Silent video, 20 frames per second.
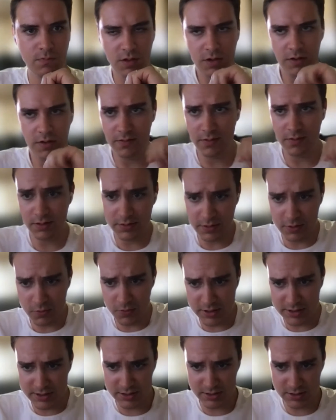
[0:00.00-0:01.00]
I think the
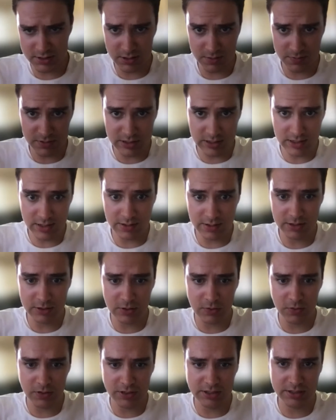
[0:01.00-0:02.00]
questions I'm seeing, this
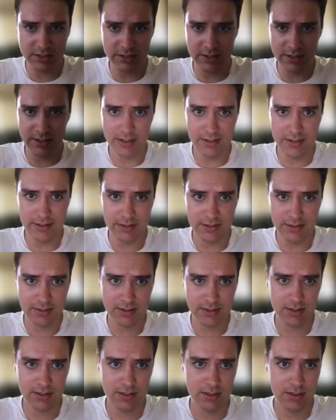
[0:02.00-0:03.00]
question is